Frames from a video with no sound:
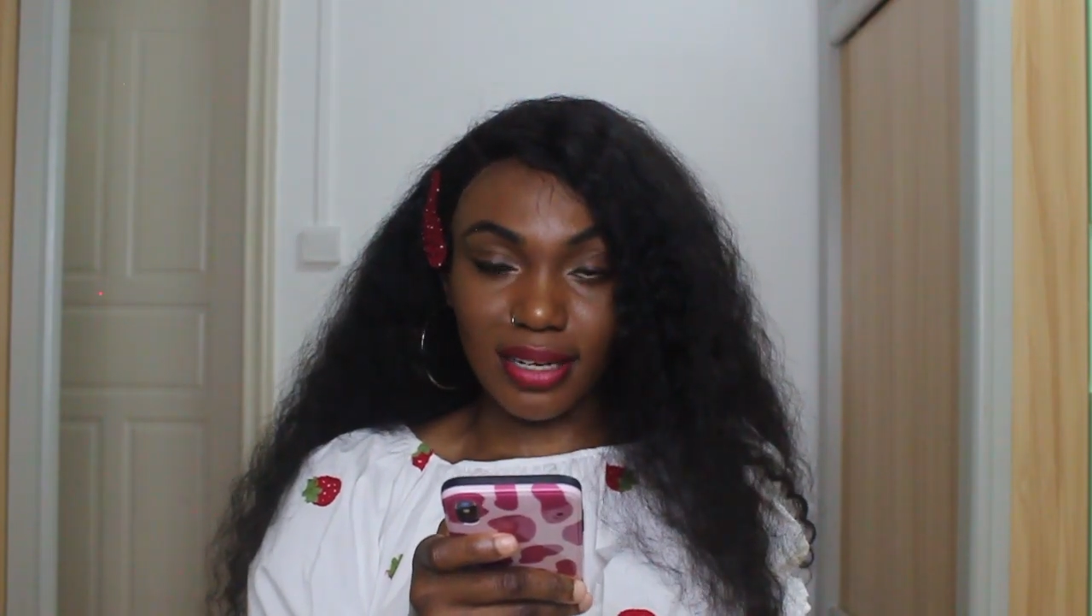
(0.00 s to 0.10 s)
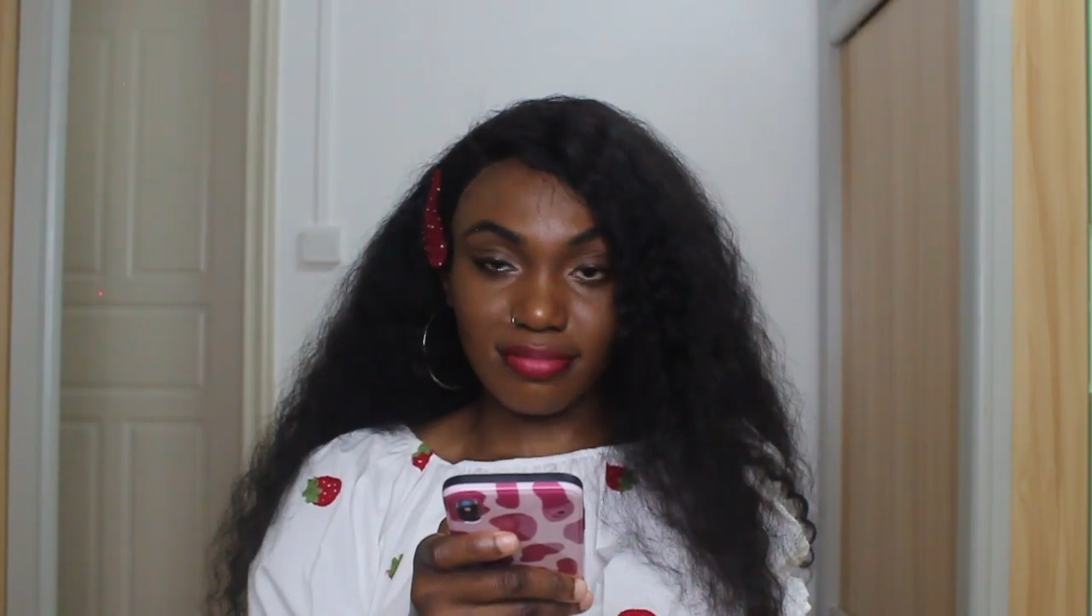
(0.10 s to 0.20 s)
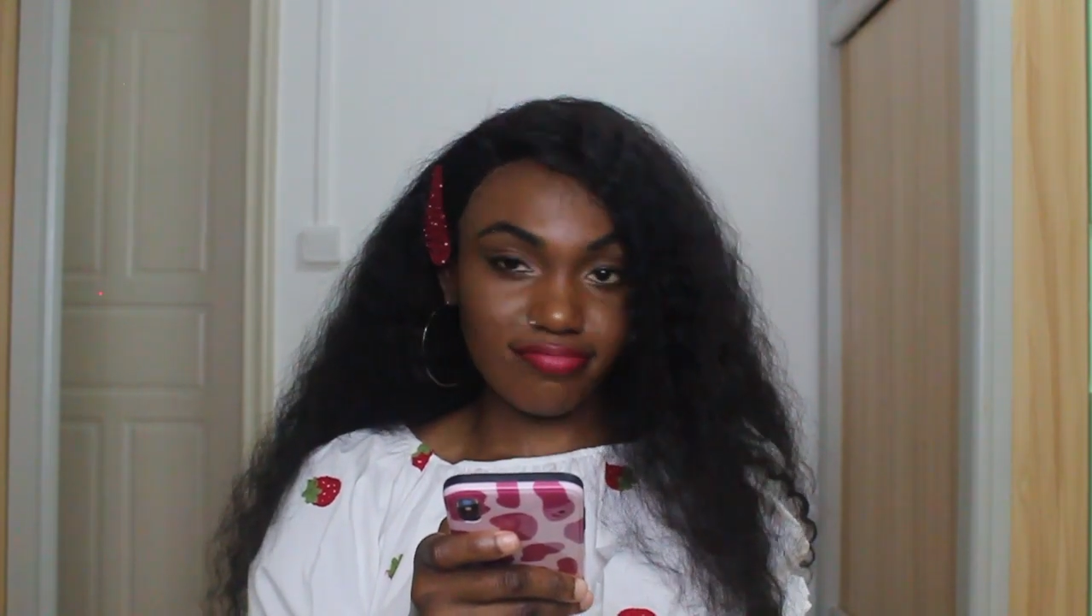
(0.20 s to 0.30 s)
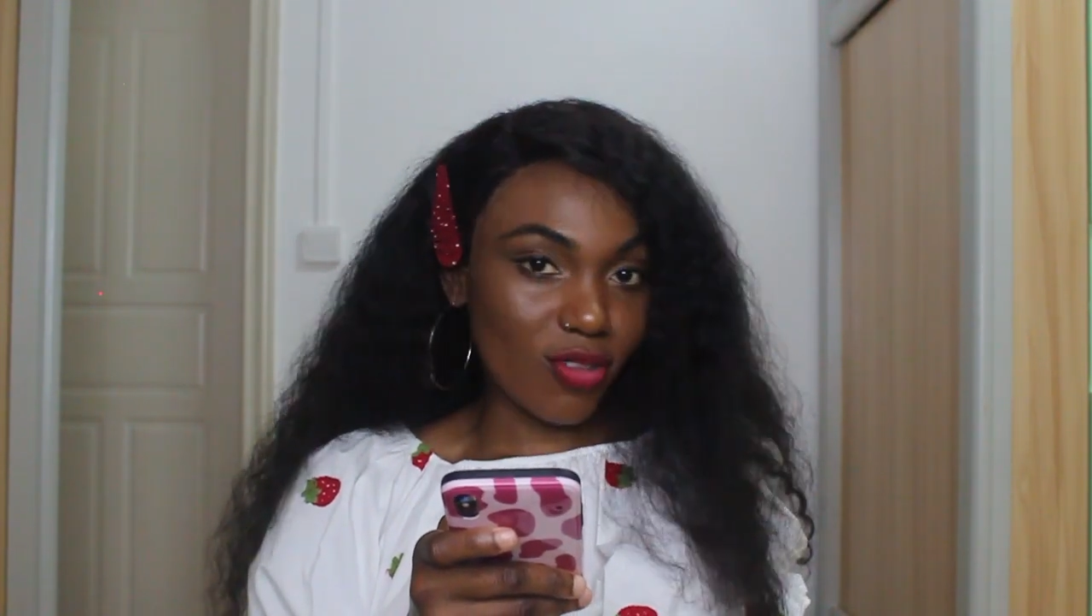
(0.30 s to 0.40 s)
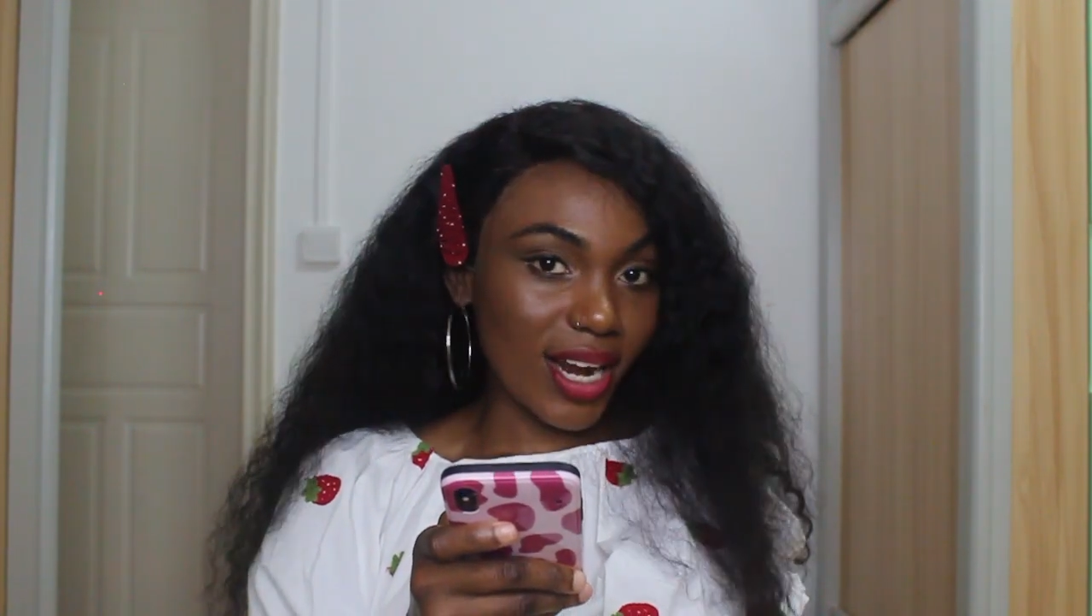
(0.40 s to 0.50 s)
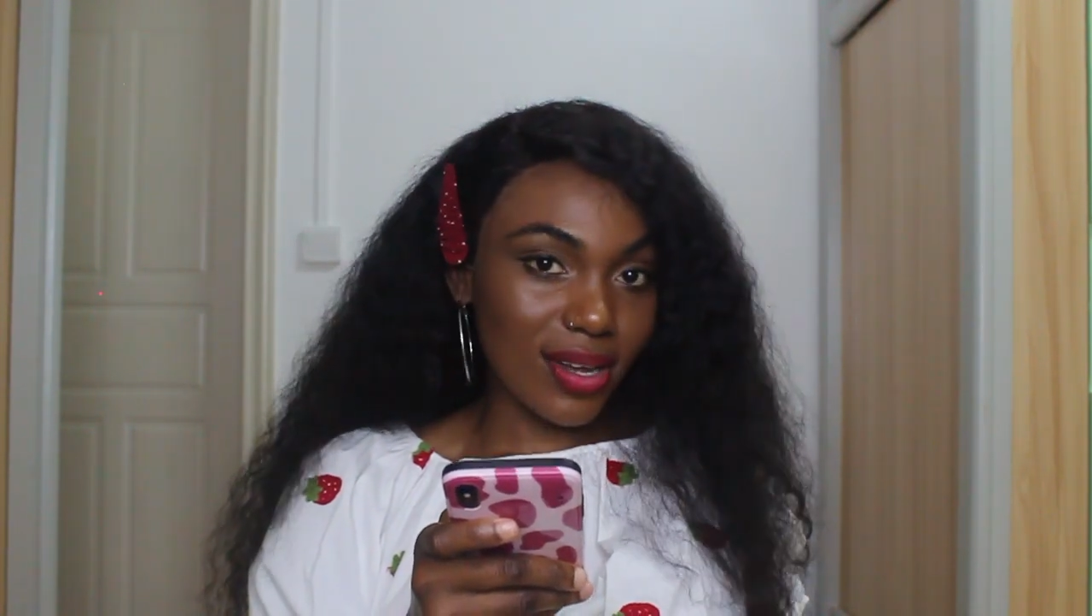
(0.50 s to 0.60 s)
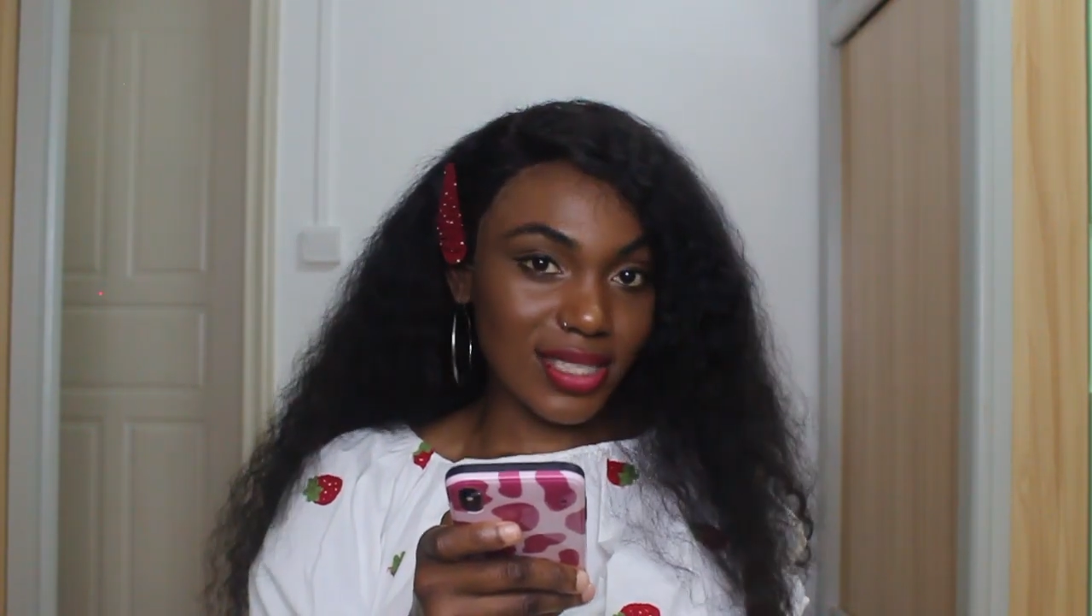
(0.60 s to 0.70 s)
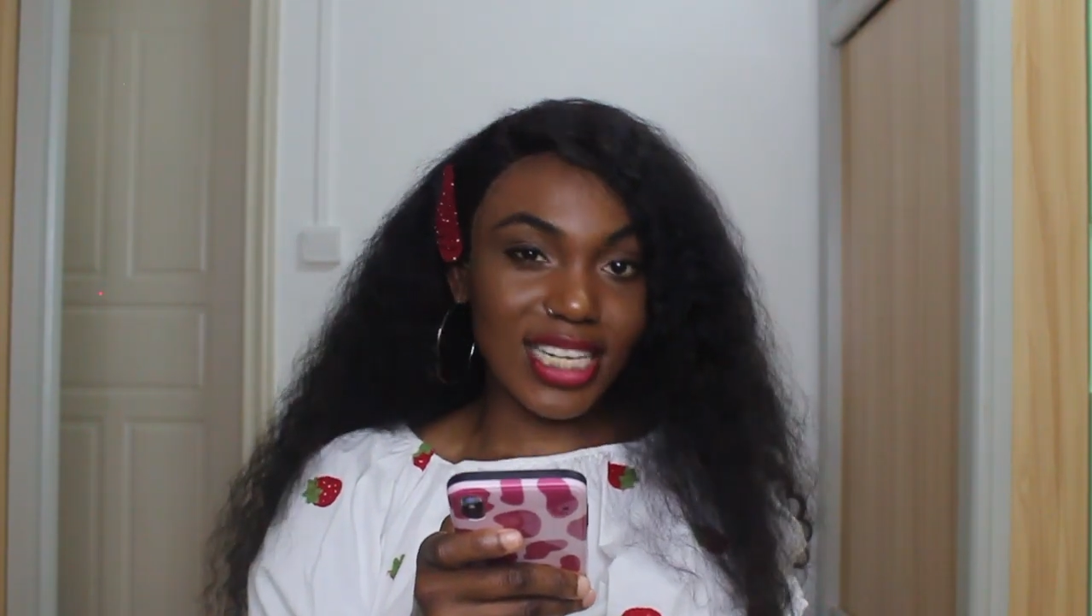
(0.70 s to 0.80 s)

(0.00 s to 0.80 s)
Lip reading: and why not?